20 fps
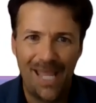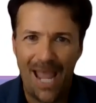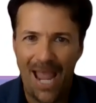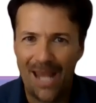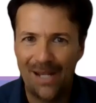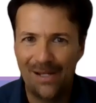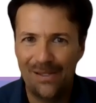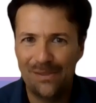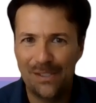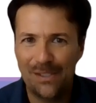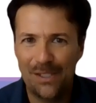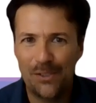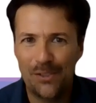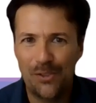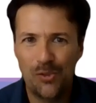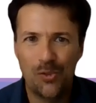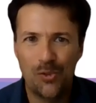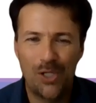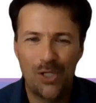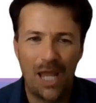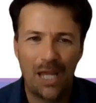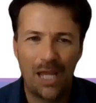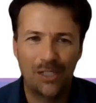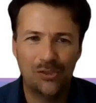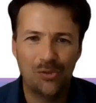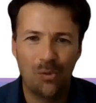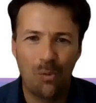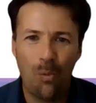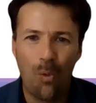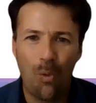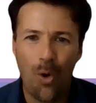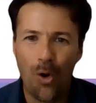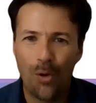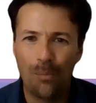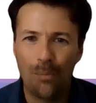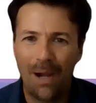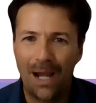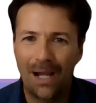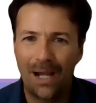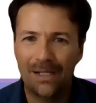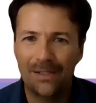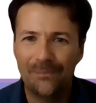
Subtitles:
Anything you'd like to walk back?